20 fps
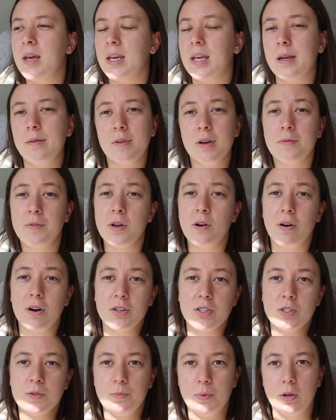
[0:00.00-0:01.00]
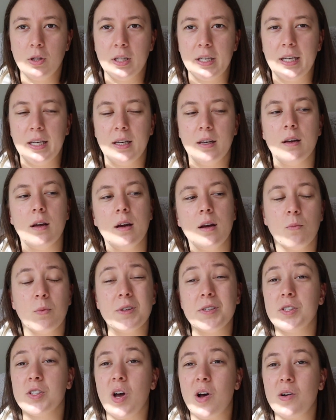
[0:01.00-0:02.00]
Even if you are just pulling
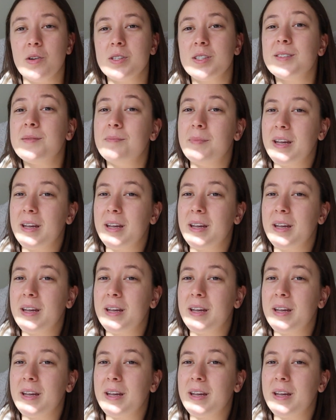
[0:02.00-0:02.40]
results,